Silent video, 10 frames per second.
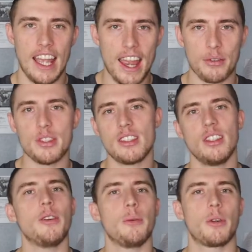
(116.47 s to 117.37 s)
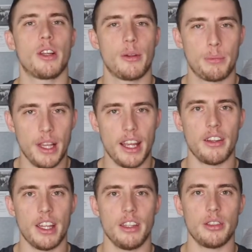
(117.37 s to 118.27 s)
Every single player
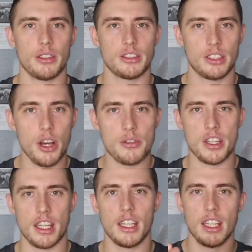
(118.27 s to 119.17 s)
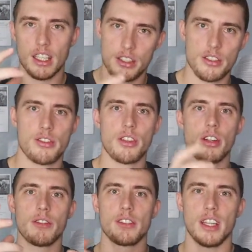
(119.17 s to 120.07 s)
that you're coaching
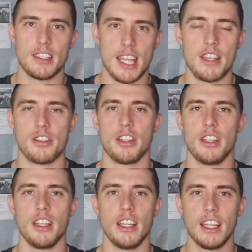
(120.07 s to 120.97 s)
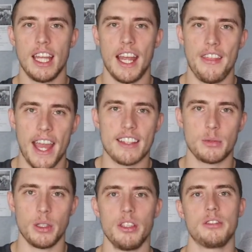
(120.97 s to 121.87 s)
deserves attention, and that's
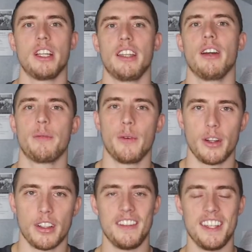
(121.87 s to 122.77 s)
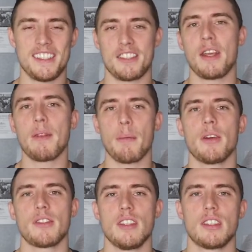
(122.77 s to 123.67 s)
you signed up for. It's a shame that
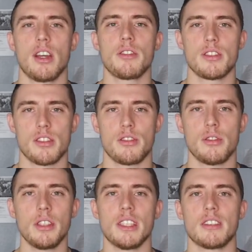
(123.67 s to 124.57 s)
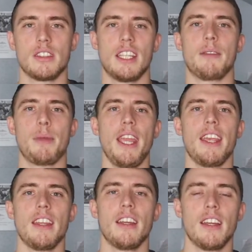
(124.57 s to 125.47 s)
most of these coaches are doing this to get
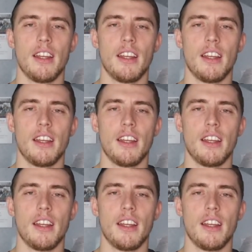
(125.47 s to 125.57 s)
paid.